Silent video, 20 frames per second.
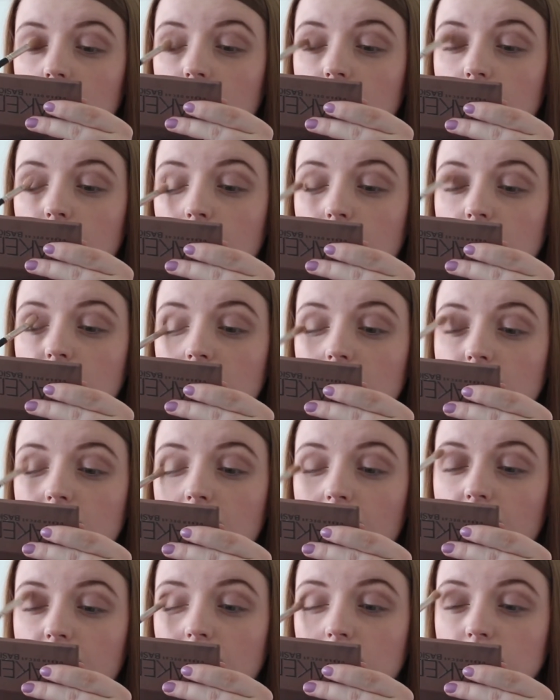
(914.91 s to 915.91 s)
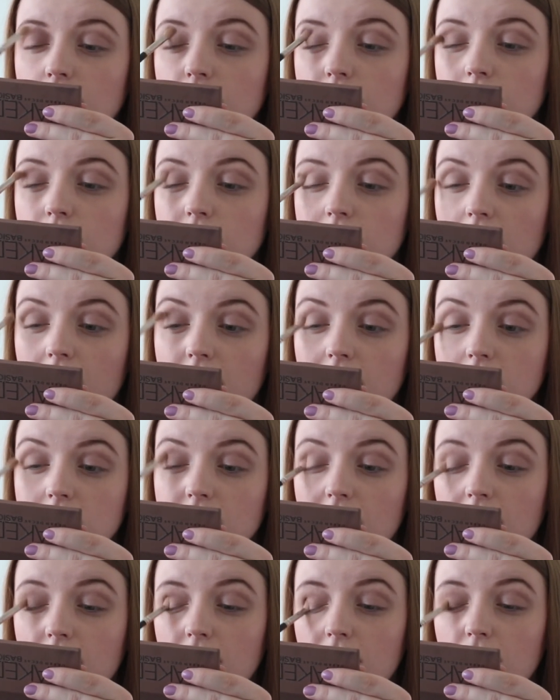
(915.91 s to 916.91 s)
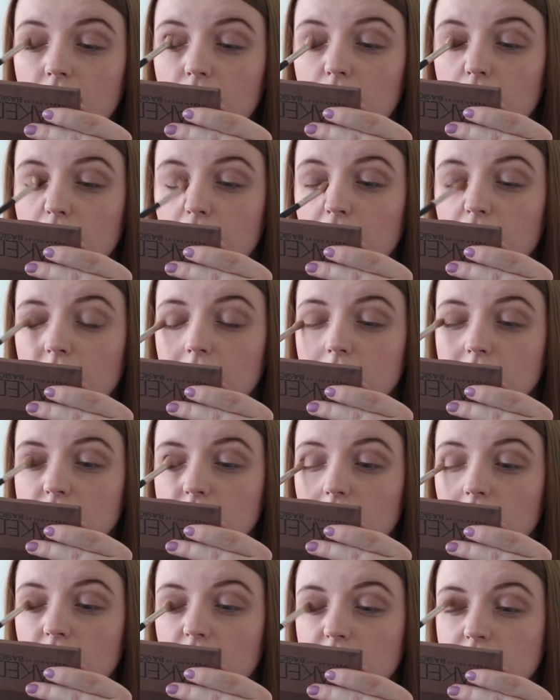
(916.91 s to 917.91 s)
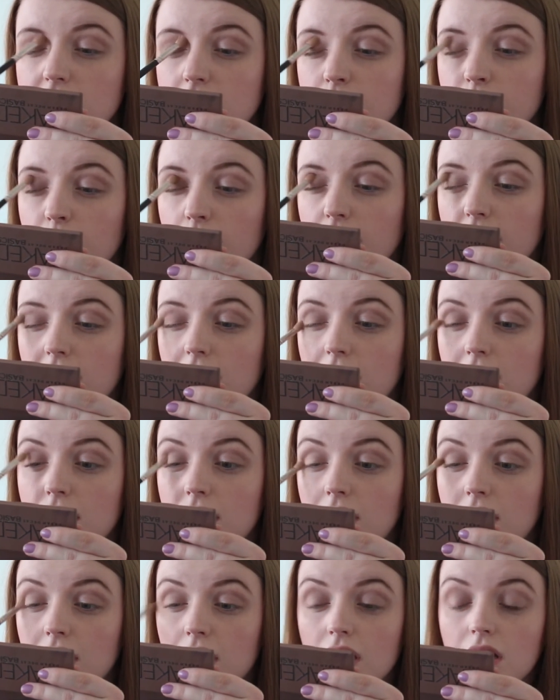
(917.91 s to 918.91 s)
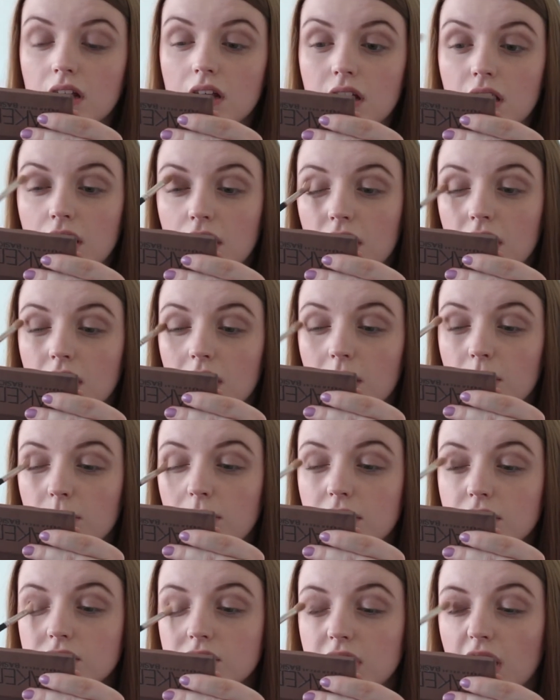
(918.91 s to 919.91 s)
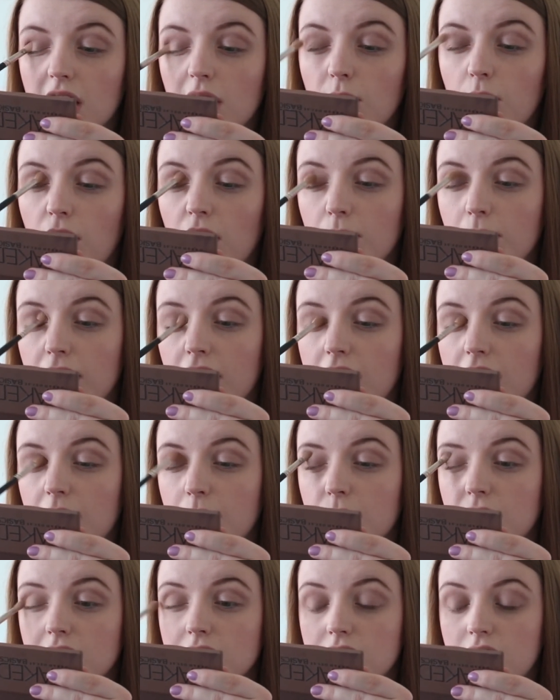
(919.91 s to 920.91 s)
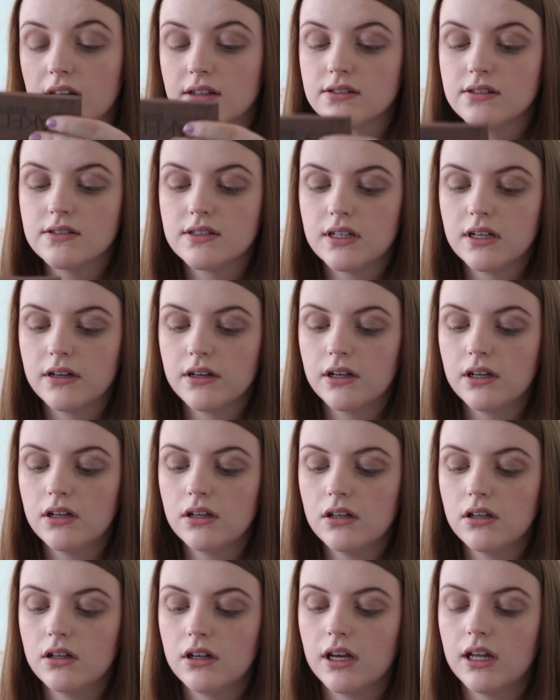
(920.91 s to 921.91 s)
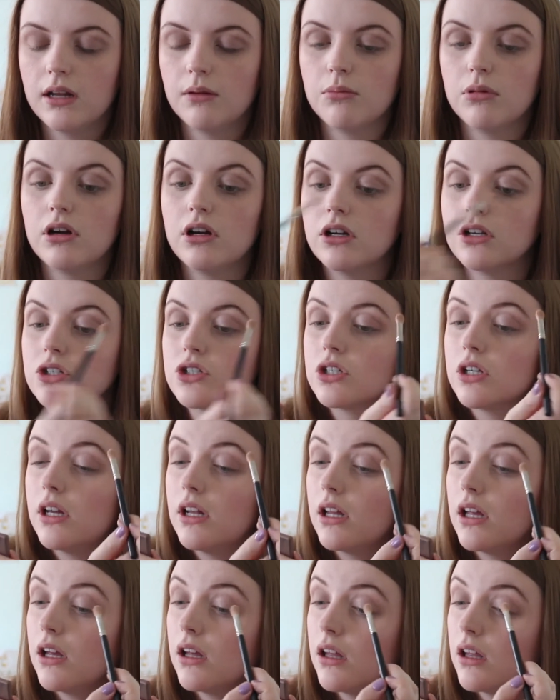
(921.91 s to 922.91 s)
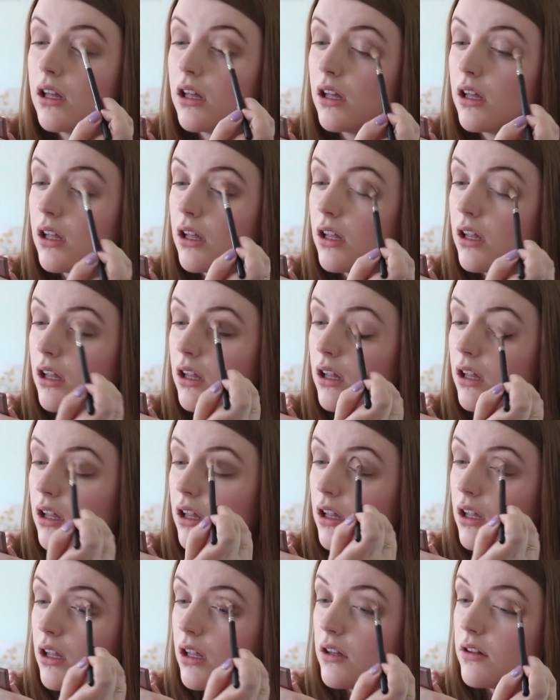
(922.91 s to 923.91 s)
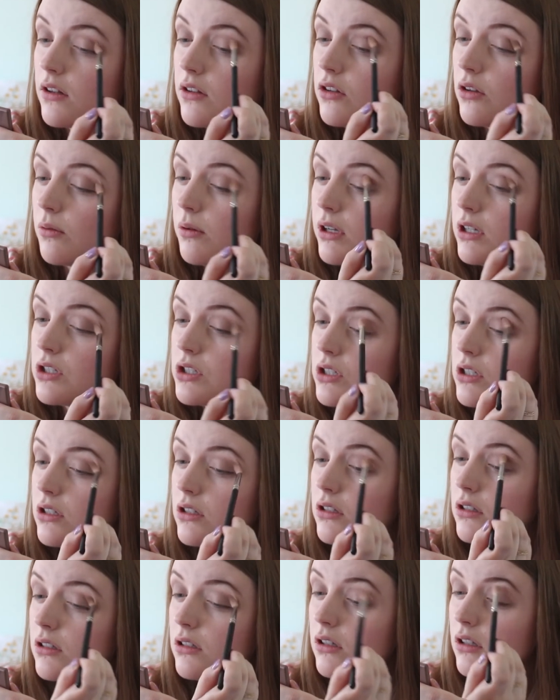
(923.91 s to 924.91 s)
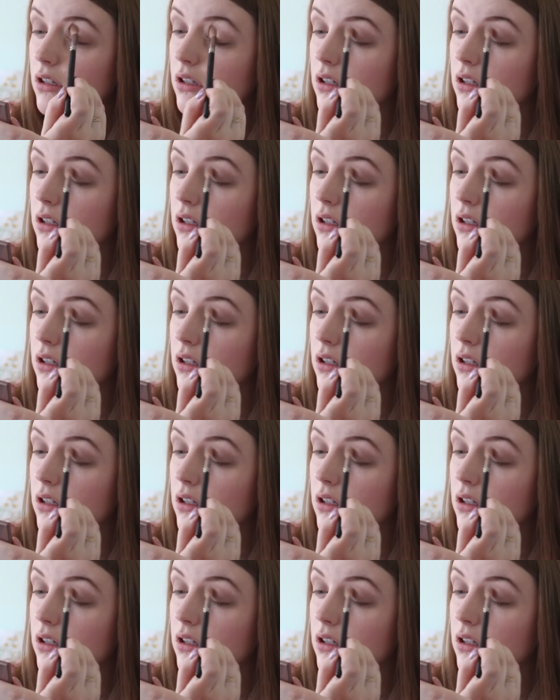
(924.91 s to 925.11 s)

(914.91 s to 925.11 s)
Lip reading: And my attitude towards eyeshadow is as long as it's blended, put shadow on by any means necessary, any brush, any situation.